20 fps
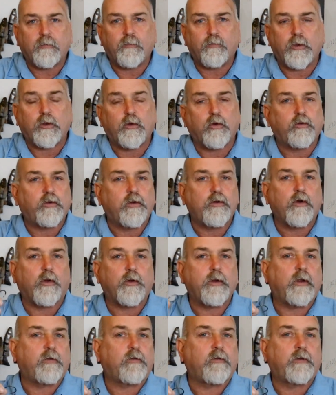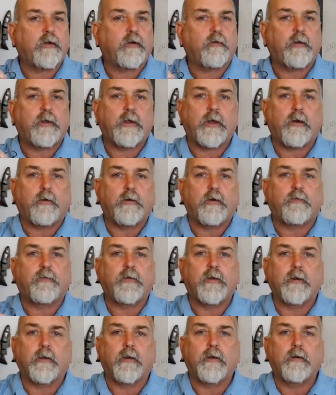because you're not necessarily going to
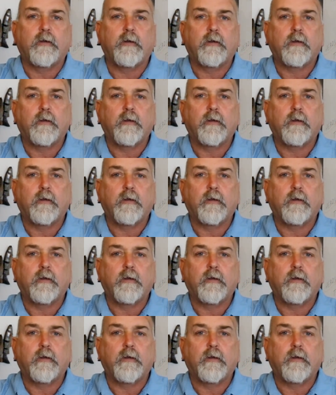feel it.